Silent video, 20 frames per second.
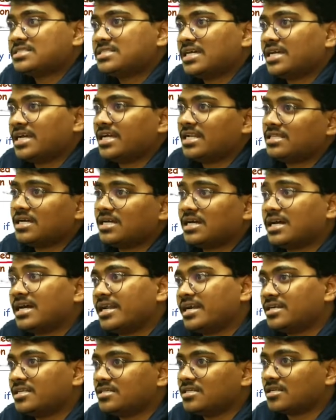again in the
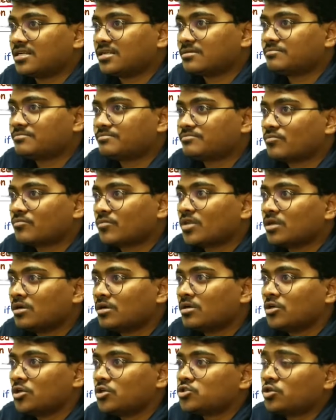current year.
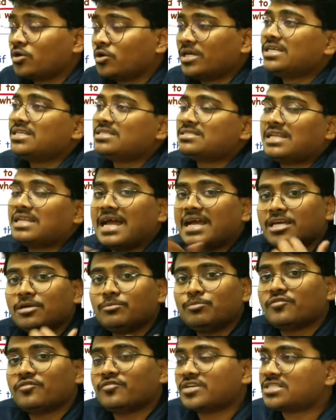So he is lacking
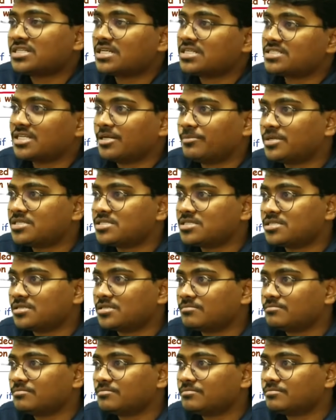professional skepticism.
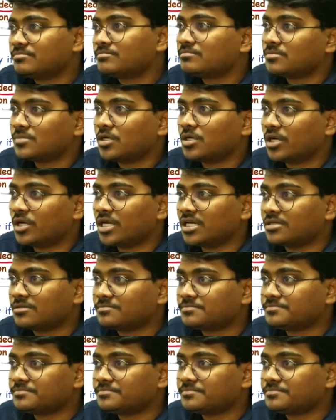Okay,